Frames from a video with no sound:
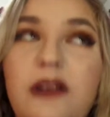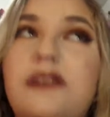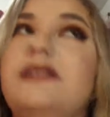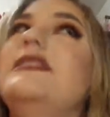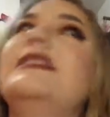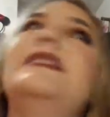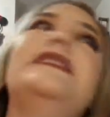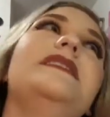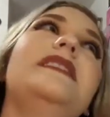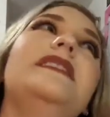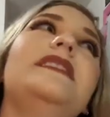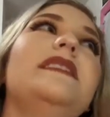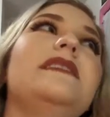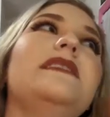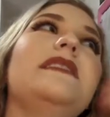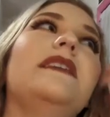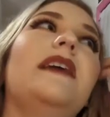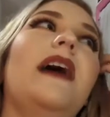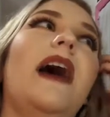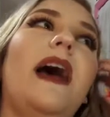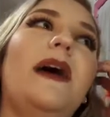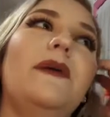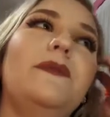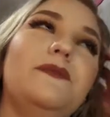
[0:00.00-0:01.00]
since this is,
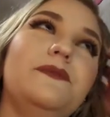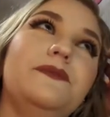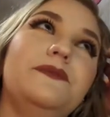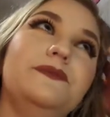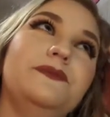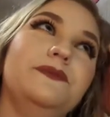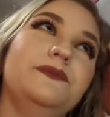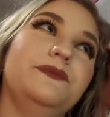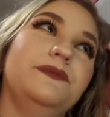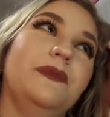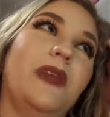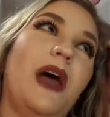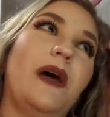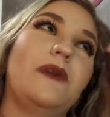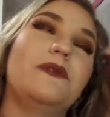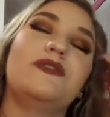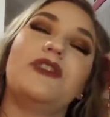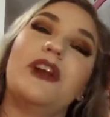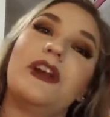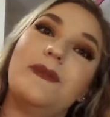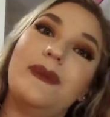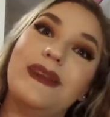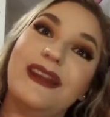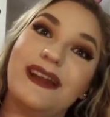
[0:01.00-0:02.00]
I was
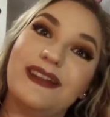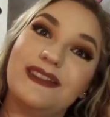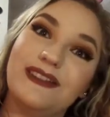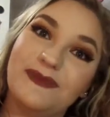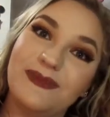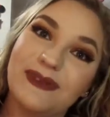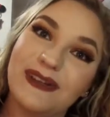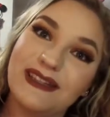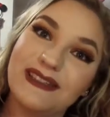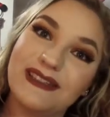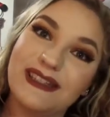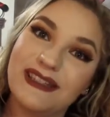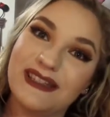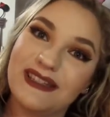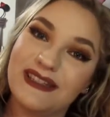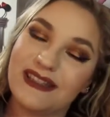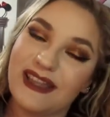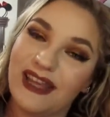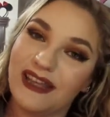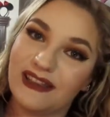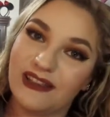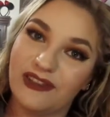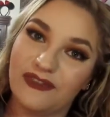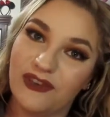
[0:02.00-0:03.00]
trying to be nicer because this
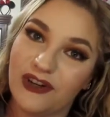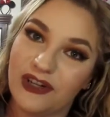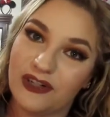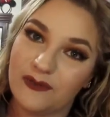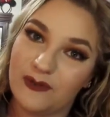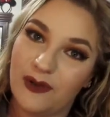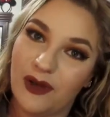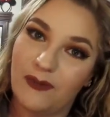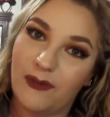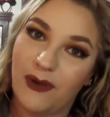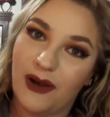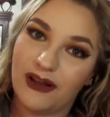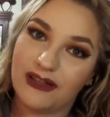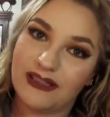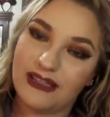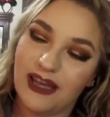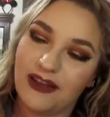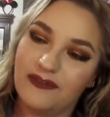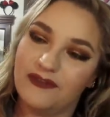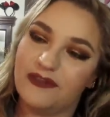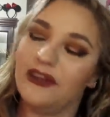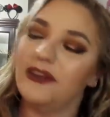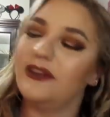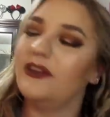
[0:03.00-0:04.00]
is like the first
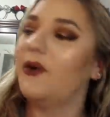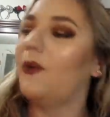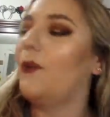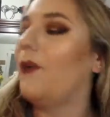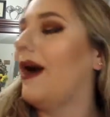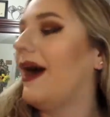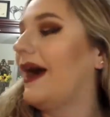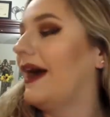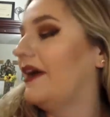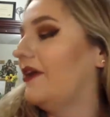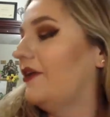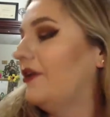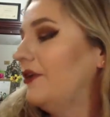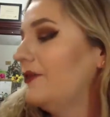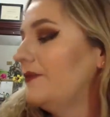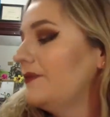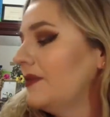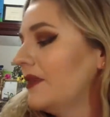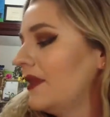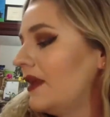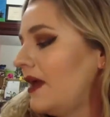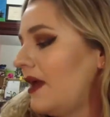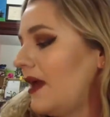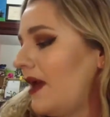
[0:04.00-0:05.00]
unboxing I've done in a while.
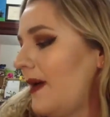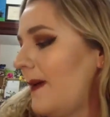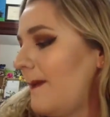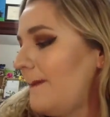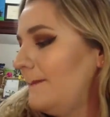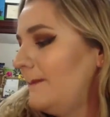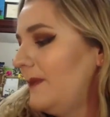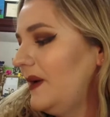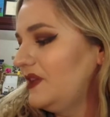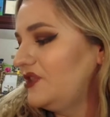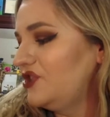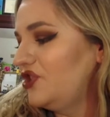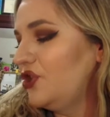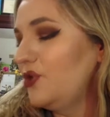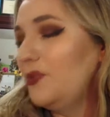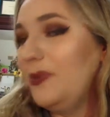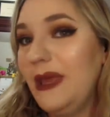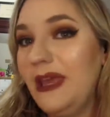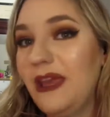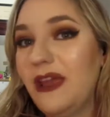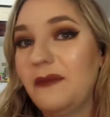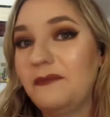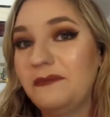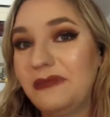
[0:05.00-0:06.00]
But to
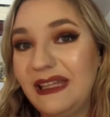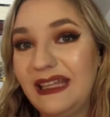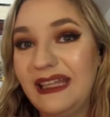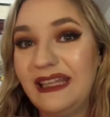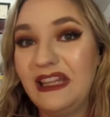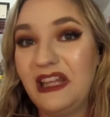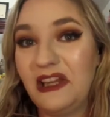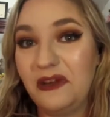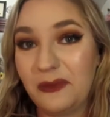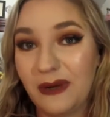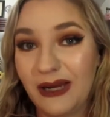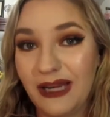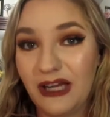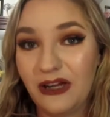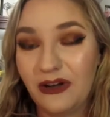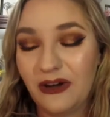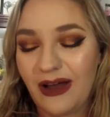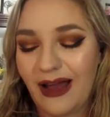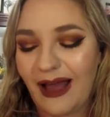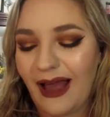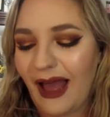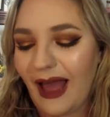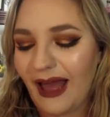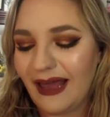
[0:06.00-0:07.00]
be completely
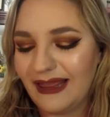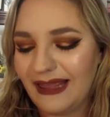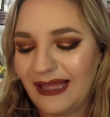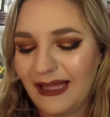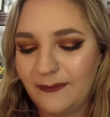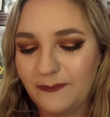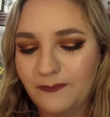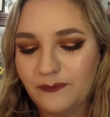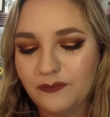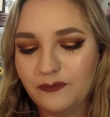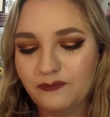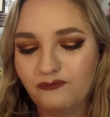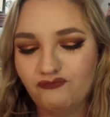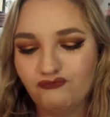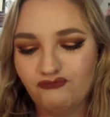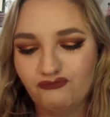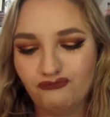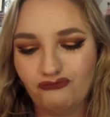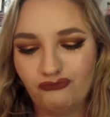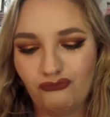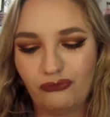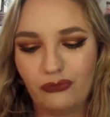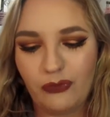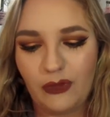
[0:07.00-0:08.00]
real, I think
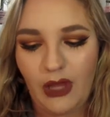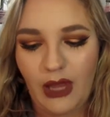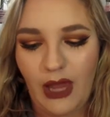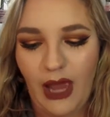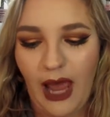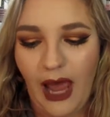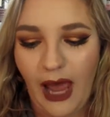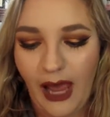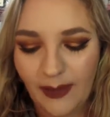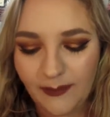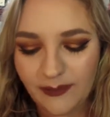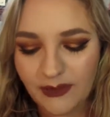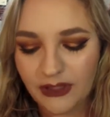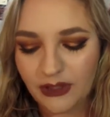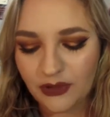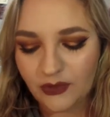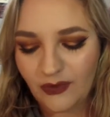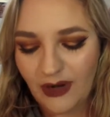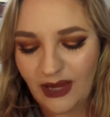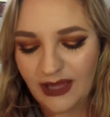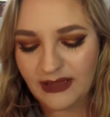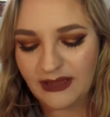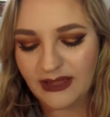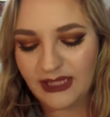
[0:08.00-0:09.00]
I'm gonna
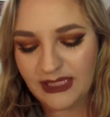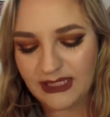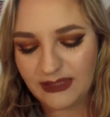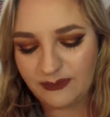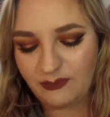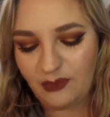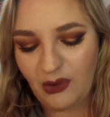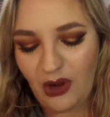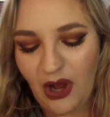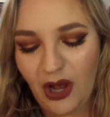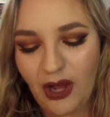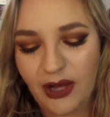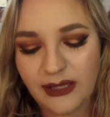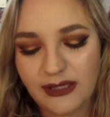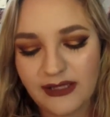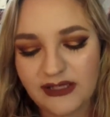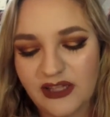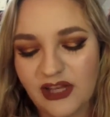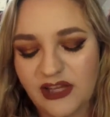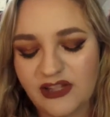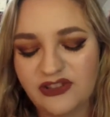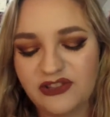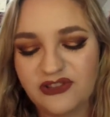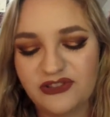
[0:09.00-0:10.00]
rate this
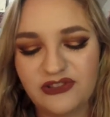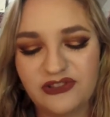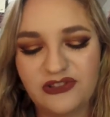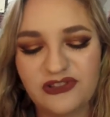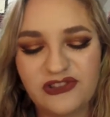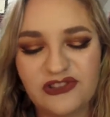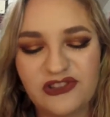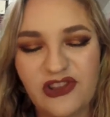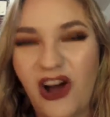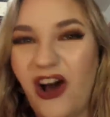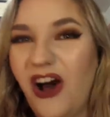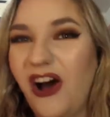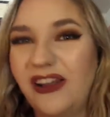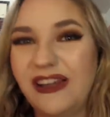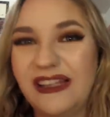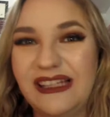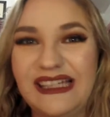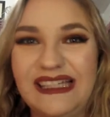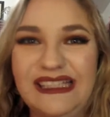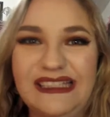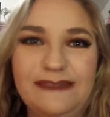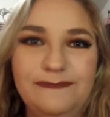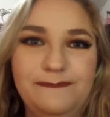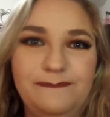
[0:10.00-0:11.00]
box a
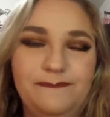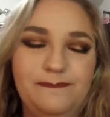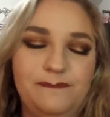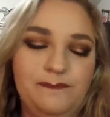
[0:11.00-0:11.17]
solid